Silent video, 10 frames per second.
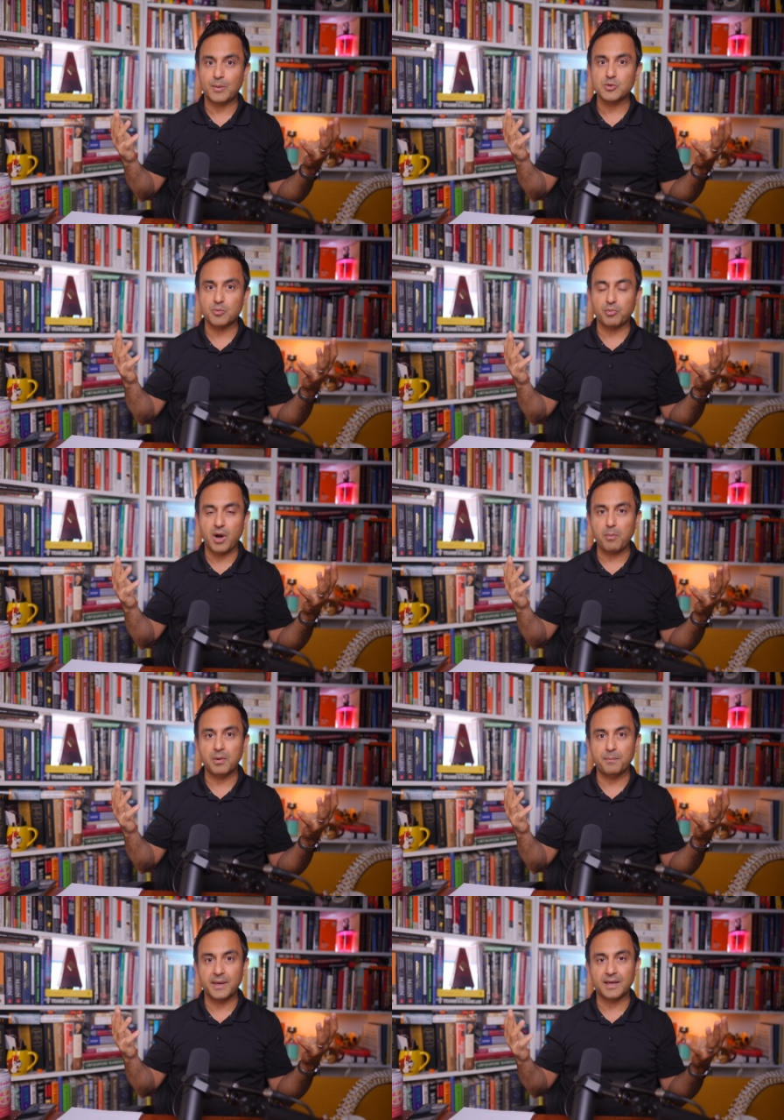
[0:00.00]
that was a
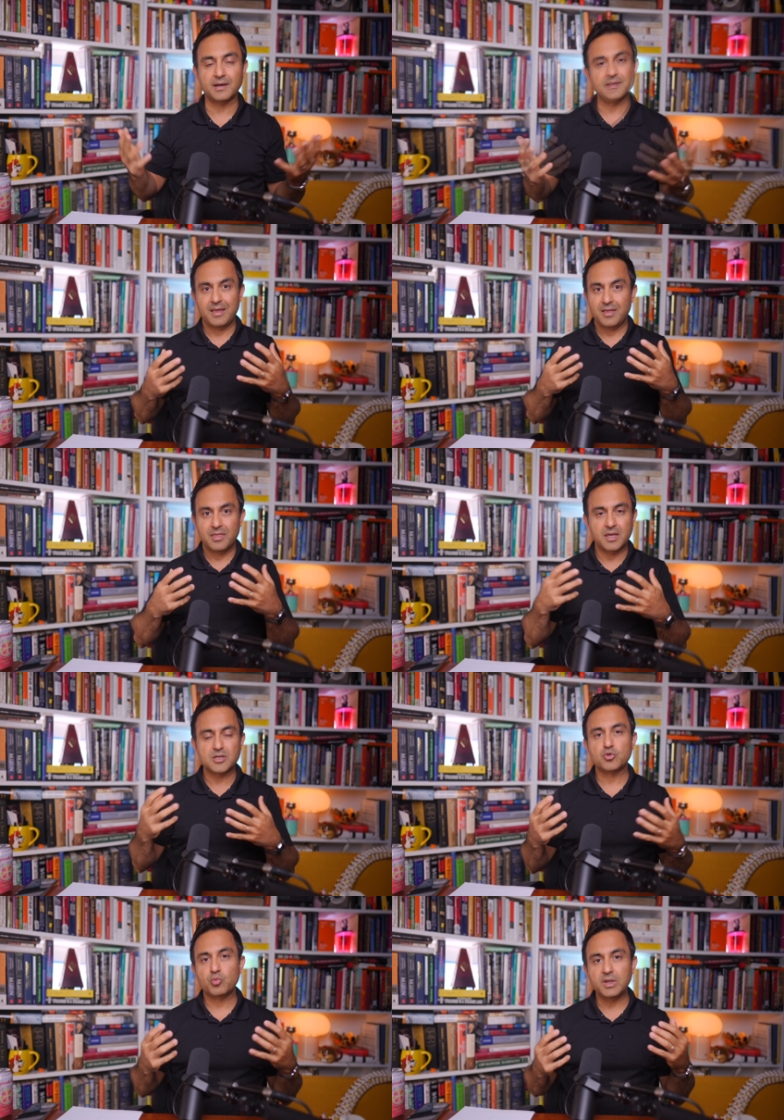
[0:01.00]
problem because
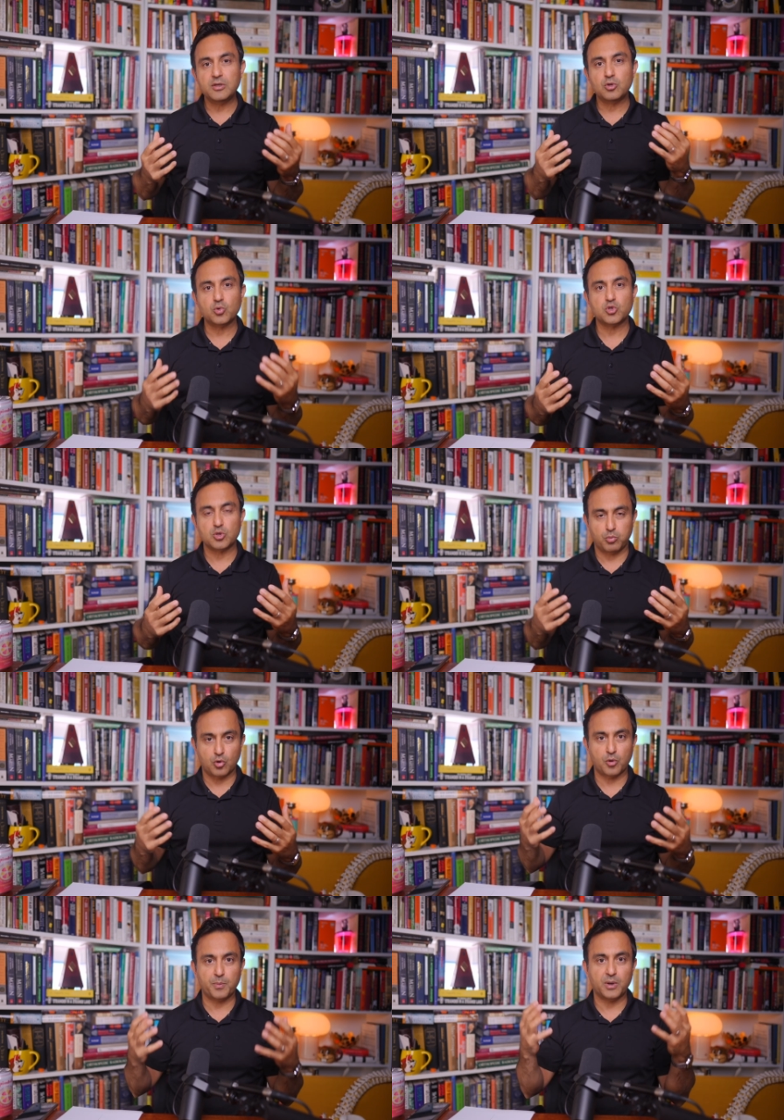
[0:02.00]
there's really no
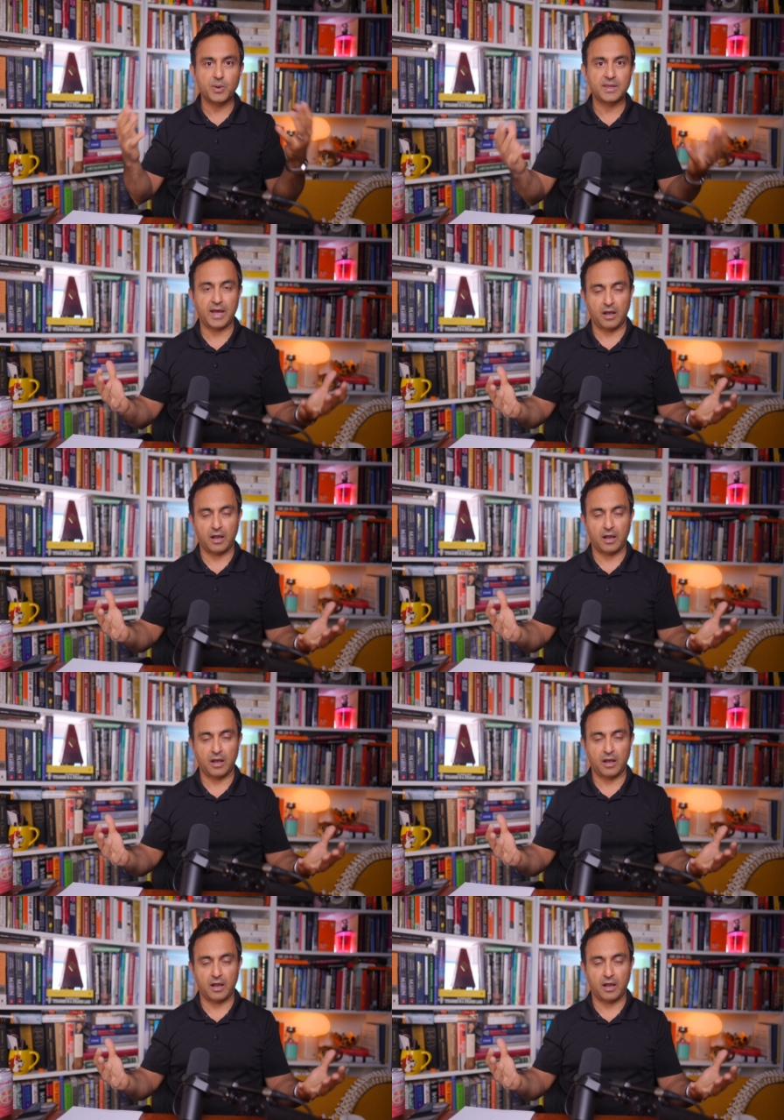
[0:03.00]
support between